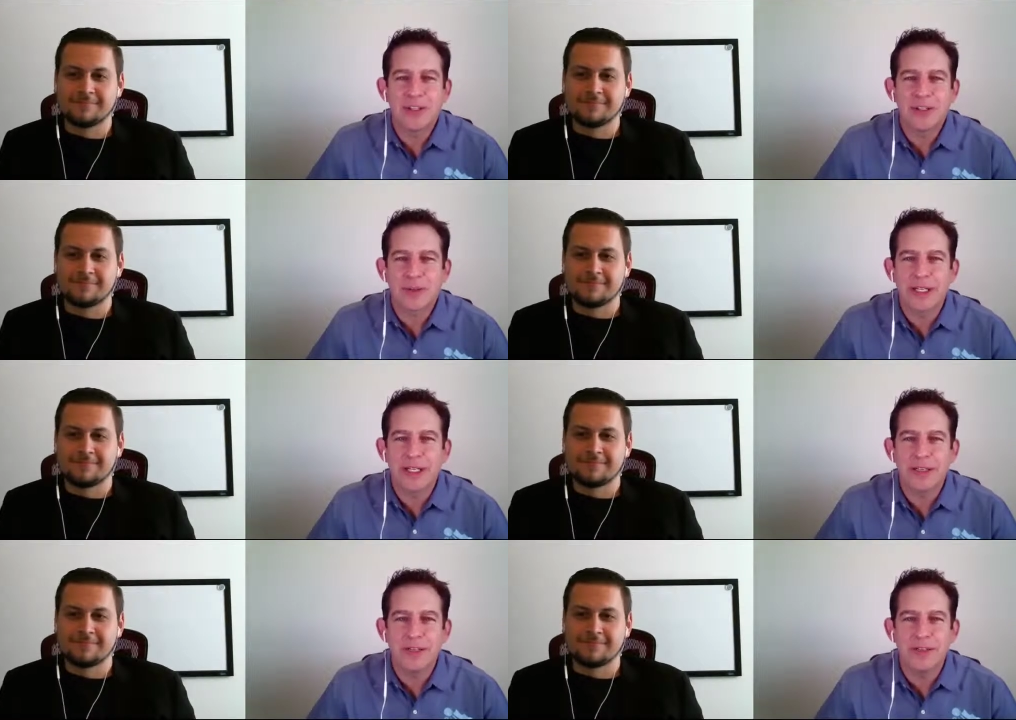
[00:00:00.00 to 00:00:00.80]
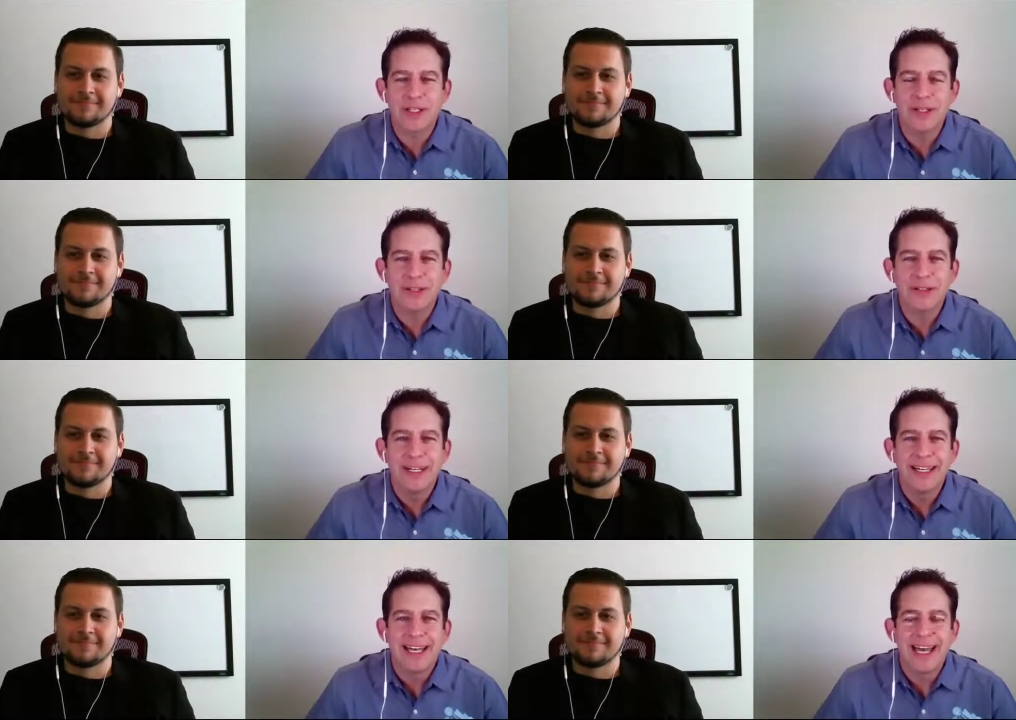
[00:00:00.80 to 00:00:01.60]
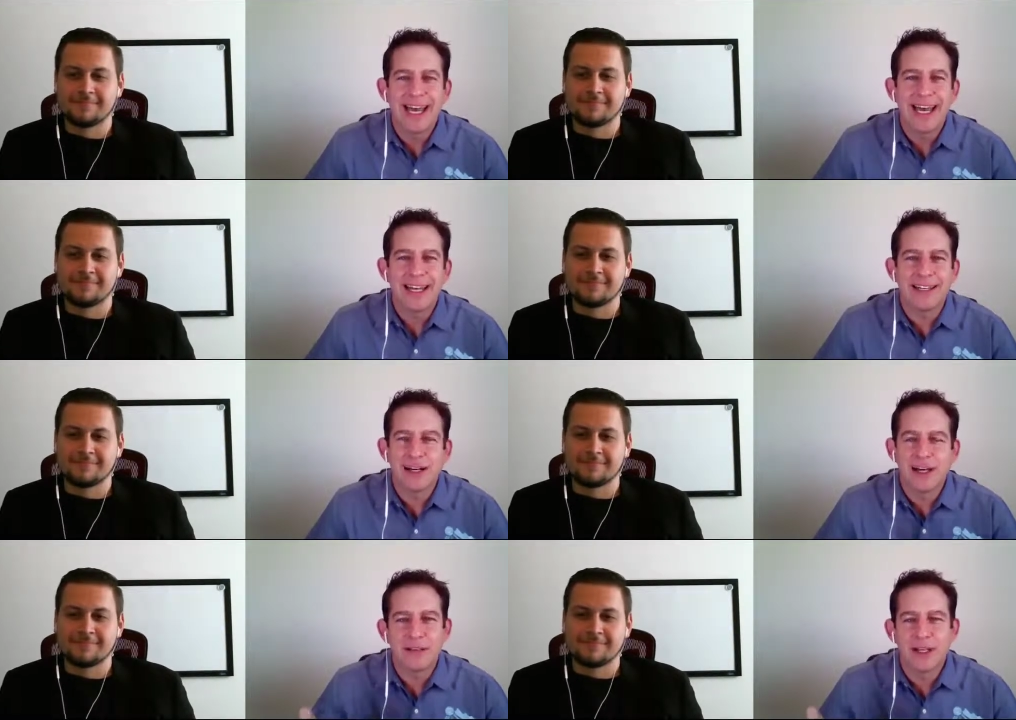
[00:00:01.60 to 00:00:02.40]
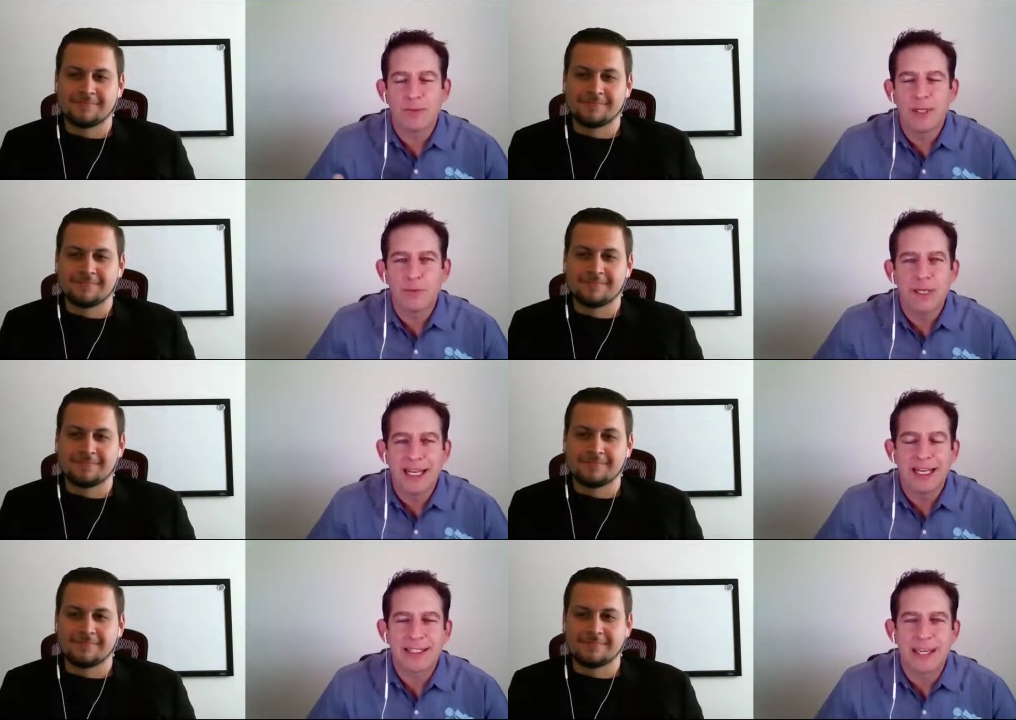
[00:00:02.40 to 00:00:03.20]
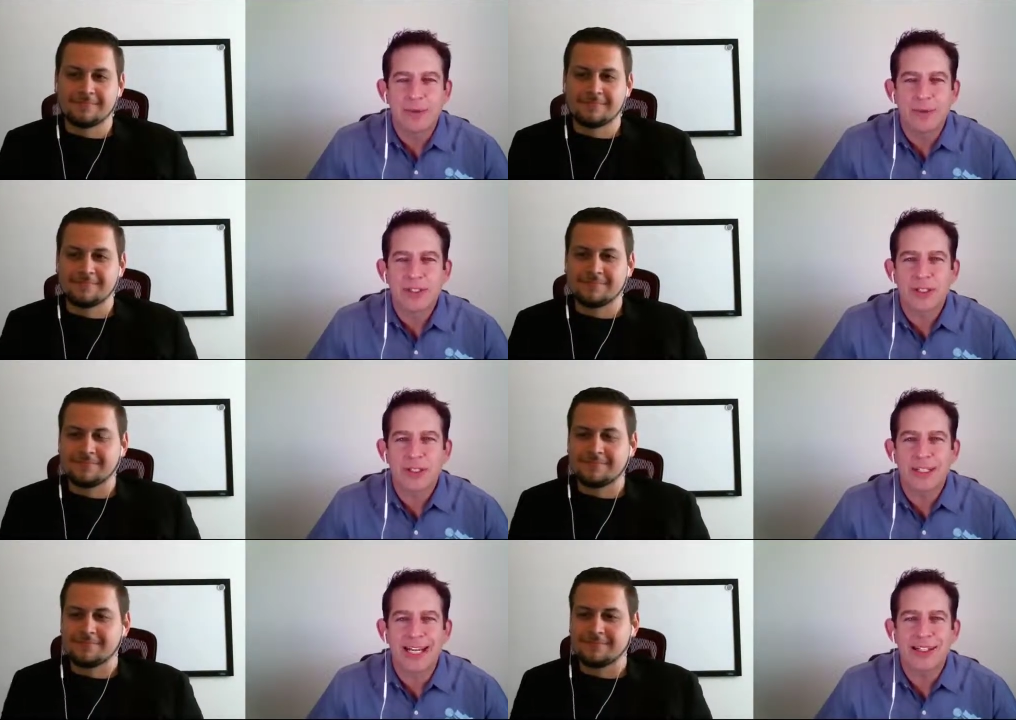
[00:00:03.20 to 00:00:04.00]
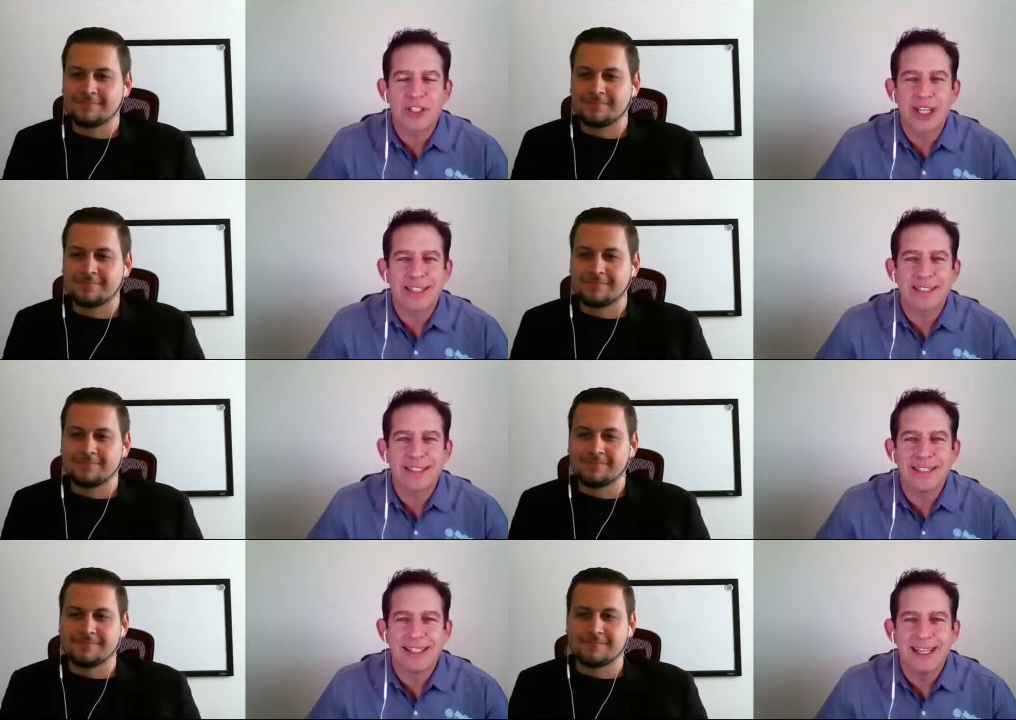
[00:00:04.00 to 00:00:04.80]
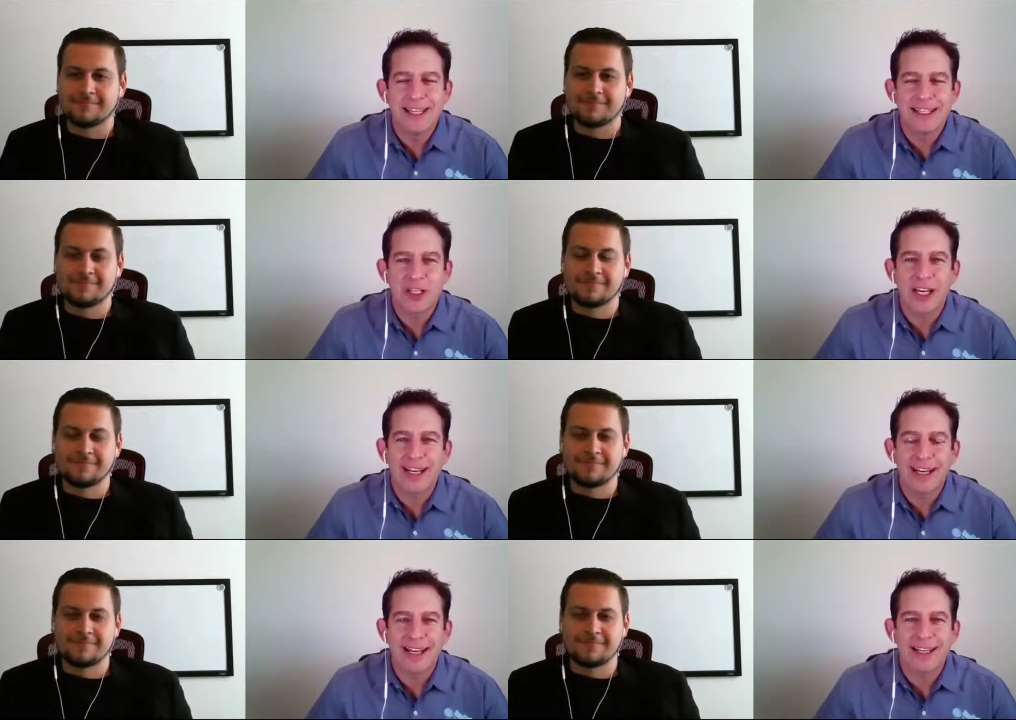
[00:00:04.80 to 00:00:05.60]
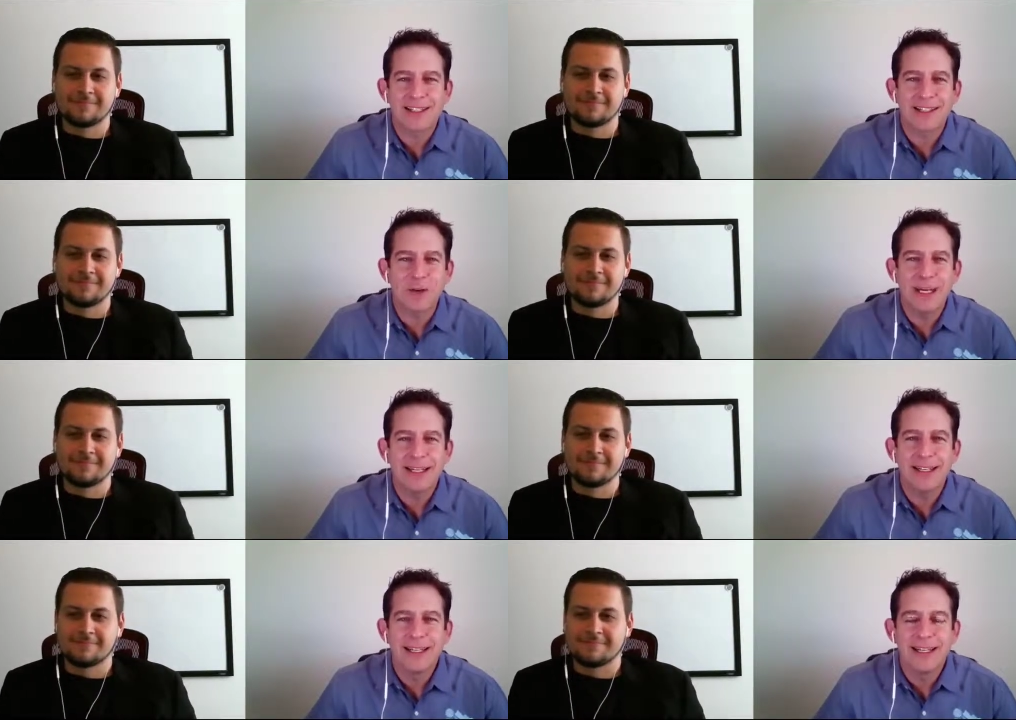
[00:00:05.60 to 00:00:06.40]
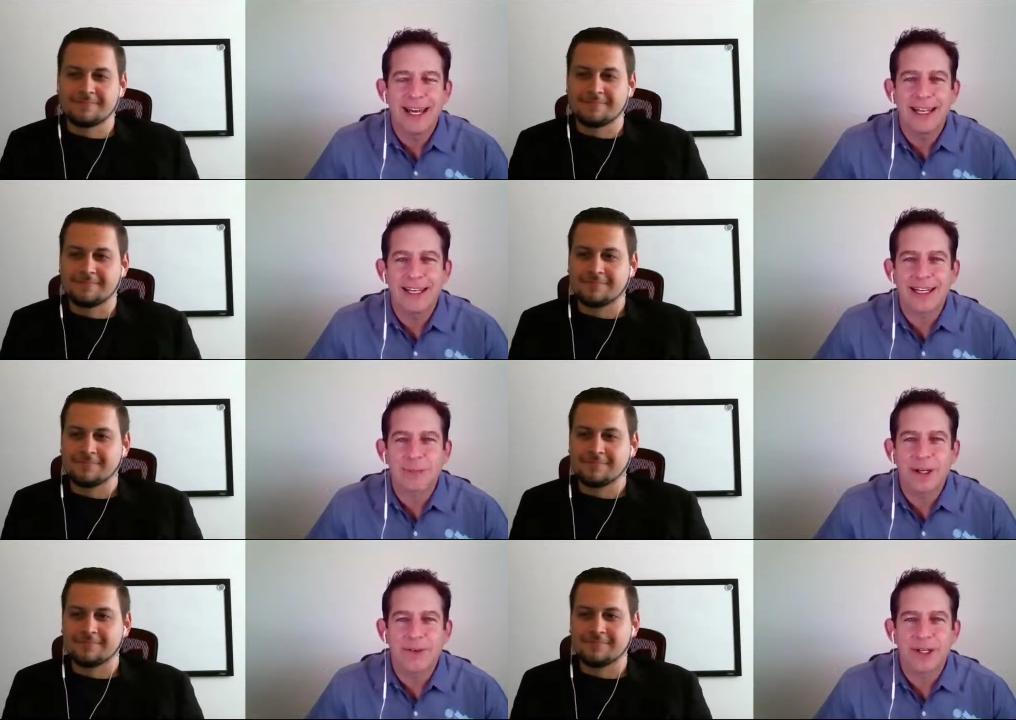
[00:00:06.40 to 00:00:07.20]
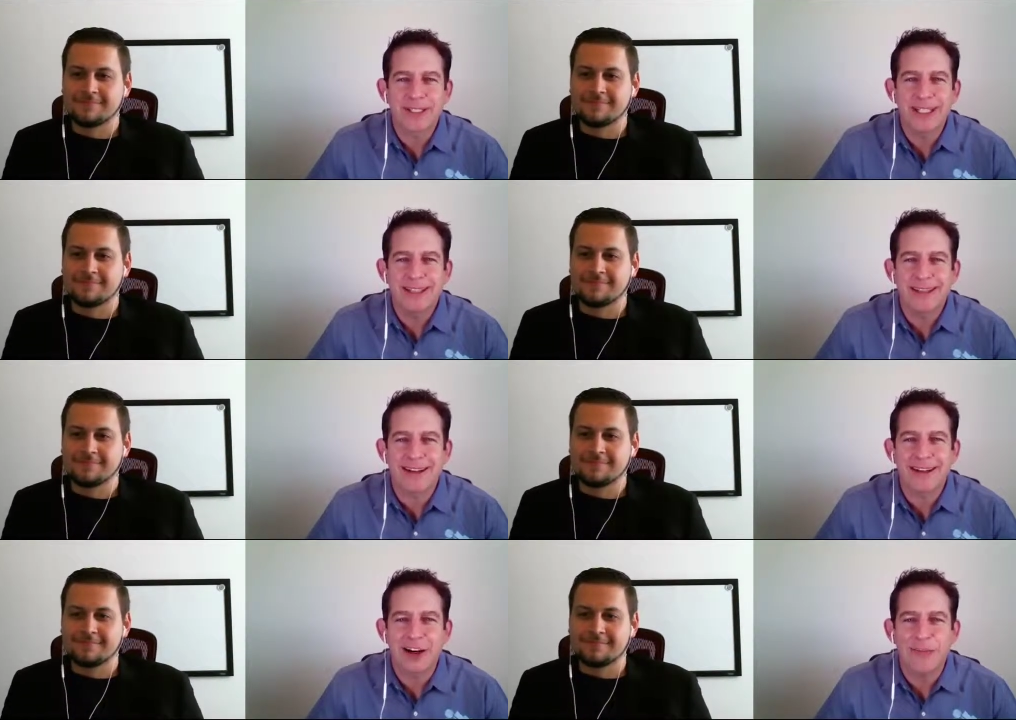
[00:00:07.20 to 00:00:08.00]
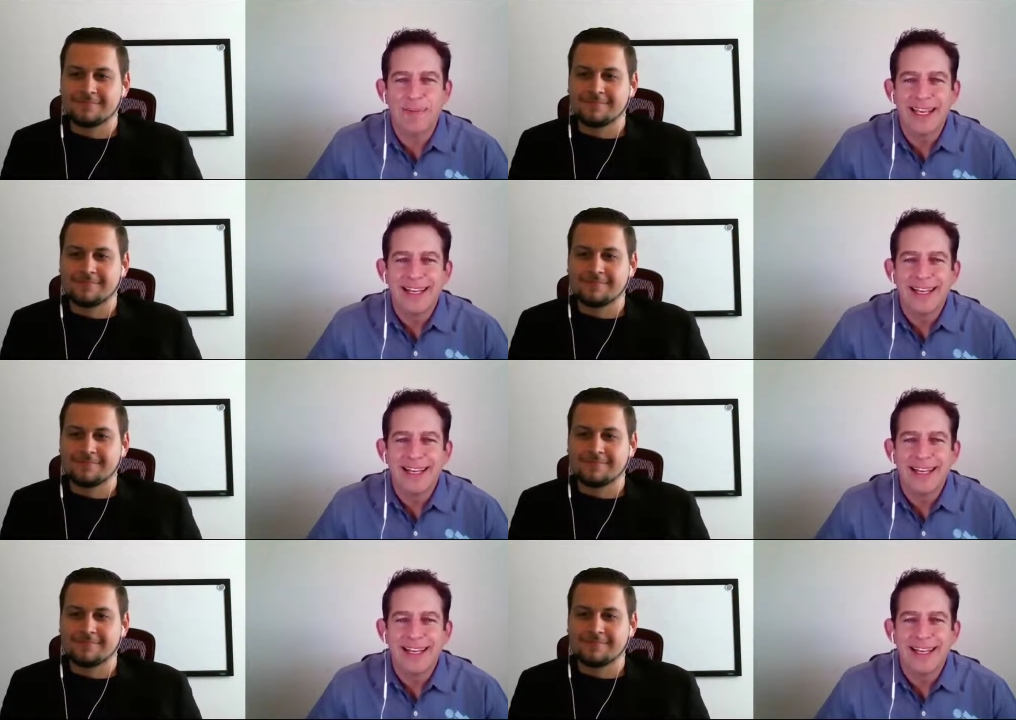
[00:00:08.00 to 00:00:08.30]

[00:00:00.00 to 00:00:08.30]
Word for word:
Speaker 1: 2320 and uh, you can reach me at uh, richard.janson, J A N S O N, at exprealty.com.